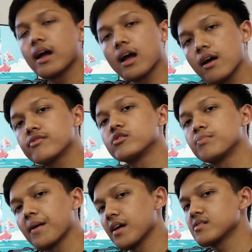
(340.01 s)
I have to
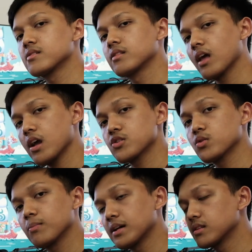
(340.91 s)
press the
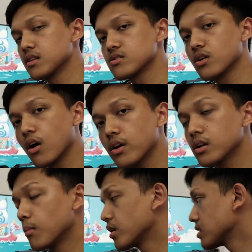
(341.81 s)
actual buttons on
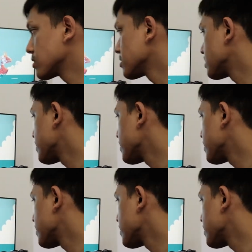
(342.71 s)
the monitors